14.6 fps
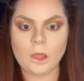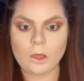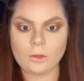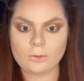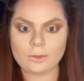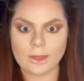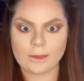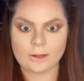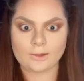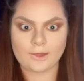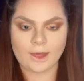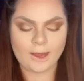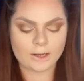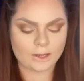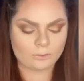Nearly there
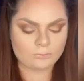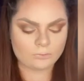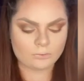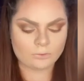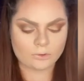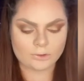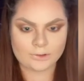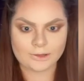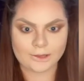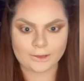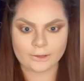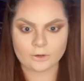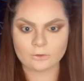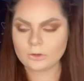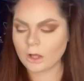now, nearly done.